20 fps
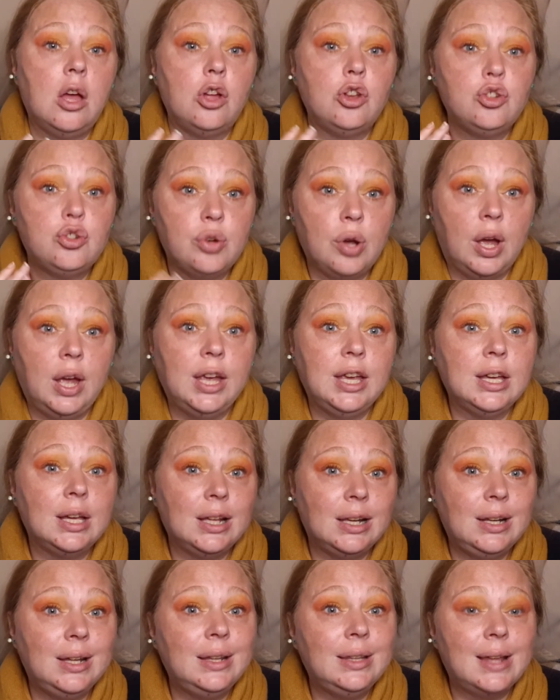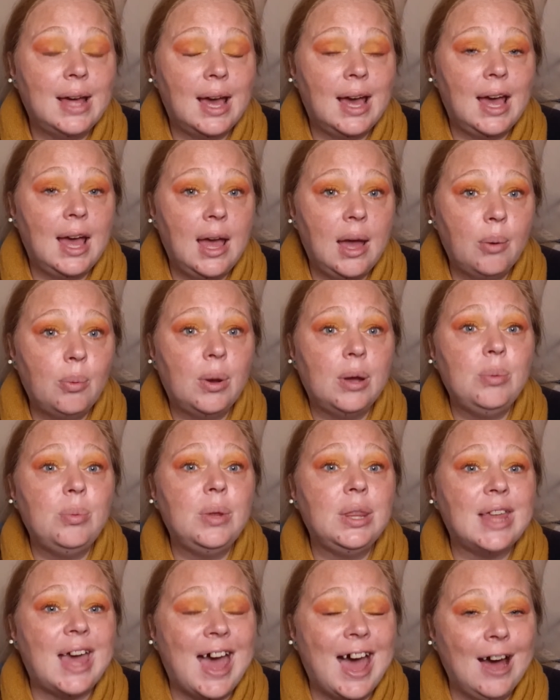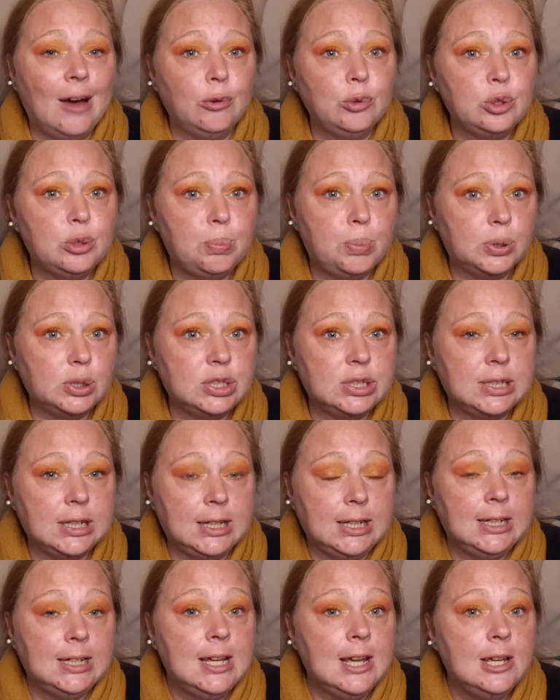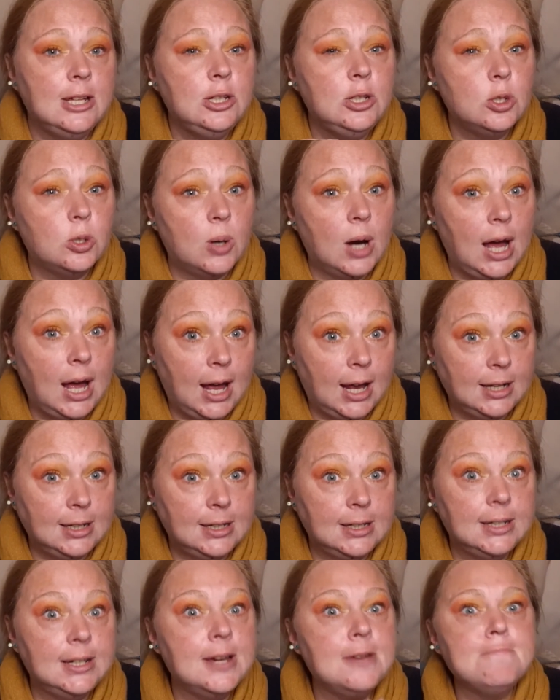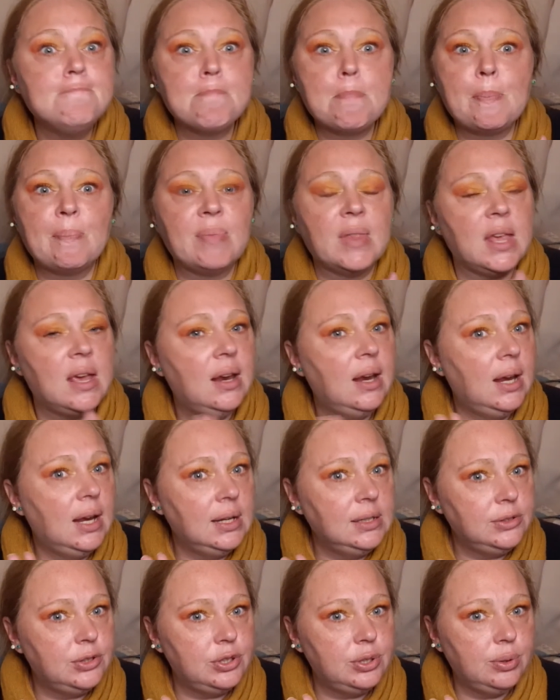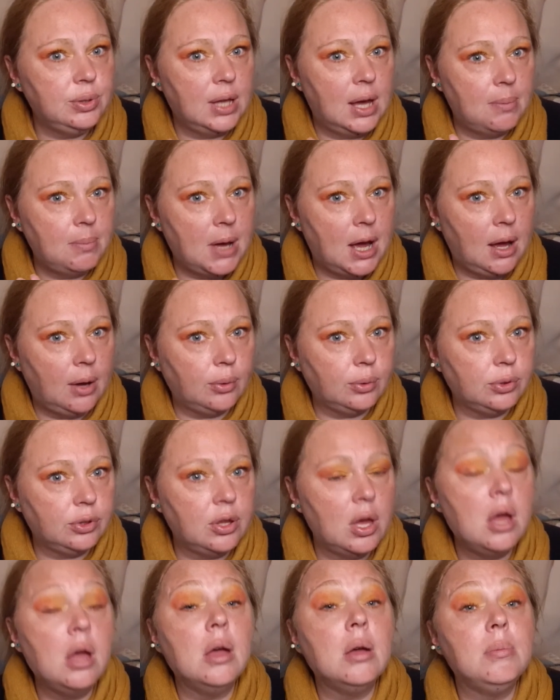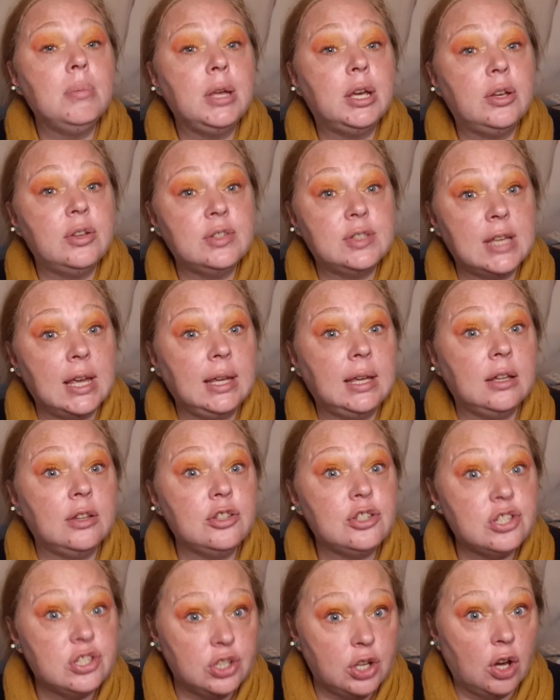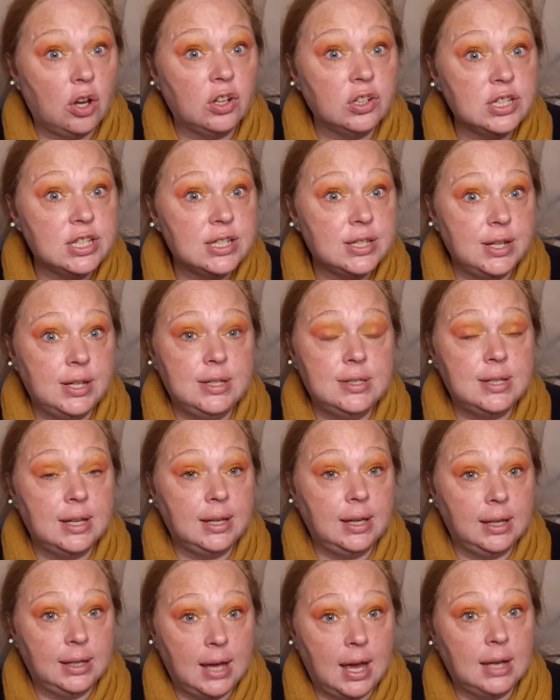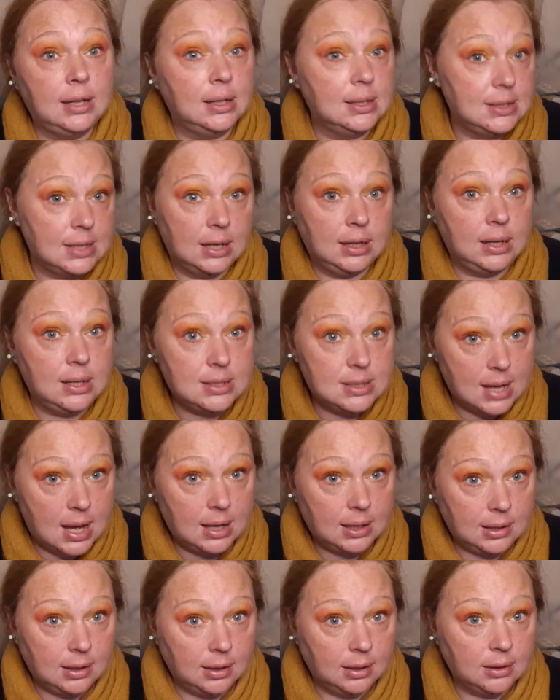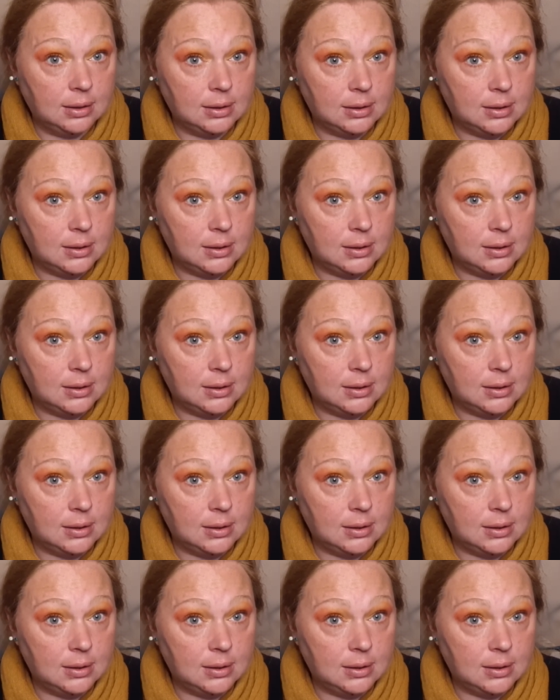try and clear their airway without putting your hand into their mouth because they can start seizing again at any second.